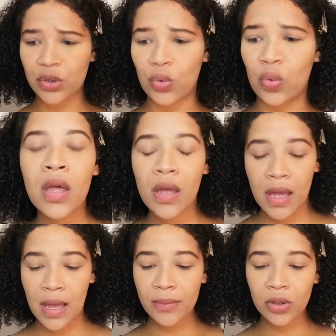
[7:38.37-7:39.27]
Or
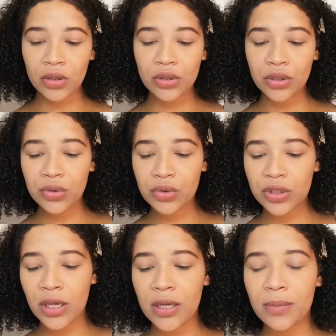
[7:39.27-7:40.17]
I'm going to use a